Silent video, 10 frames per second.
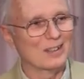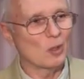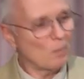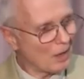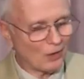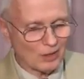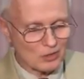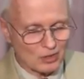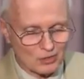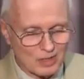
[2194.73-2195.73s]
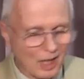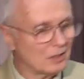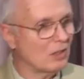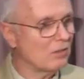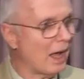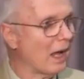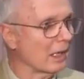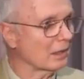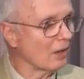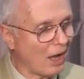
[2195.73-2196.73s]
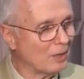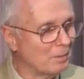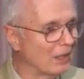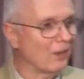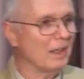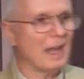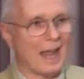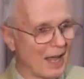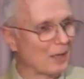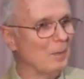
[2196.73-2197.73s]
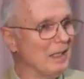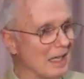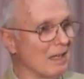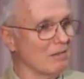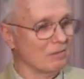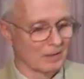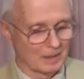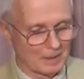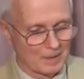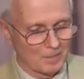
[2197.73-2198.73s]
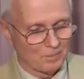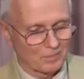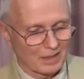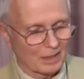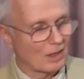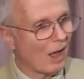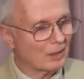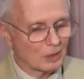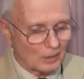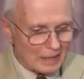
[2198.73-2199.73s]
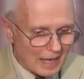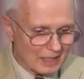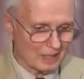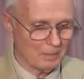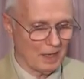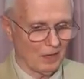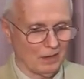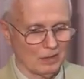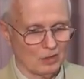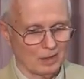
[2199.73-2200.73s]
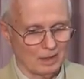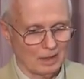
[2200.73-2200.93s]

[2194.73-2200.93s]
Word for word: So, marriage is not defiling. God married Adam and Eve. God created marriage.